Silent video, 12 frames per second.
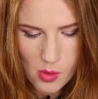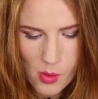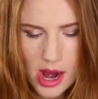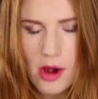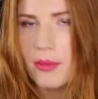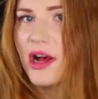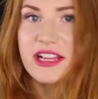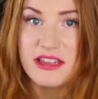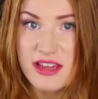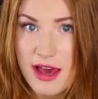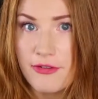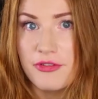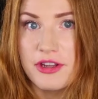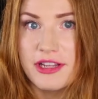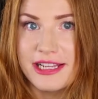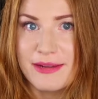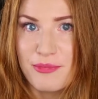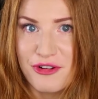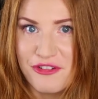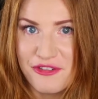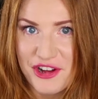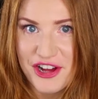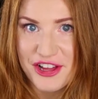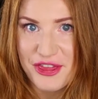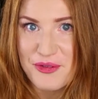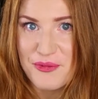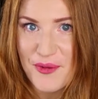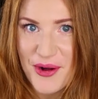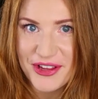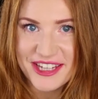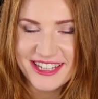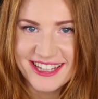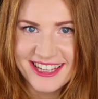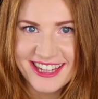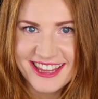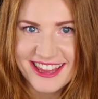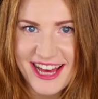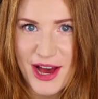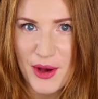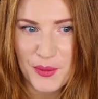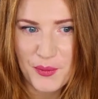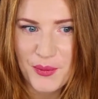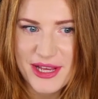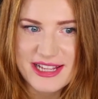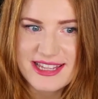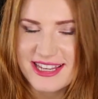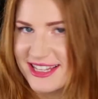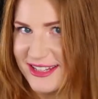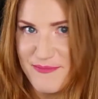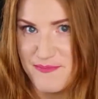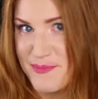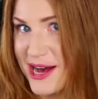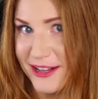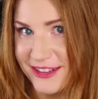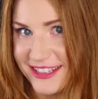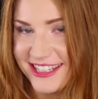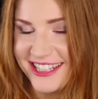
wow, I definitely prefer the one that we didn't melt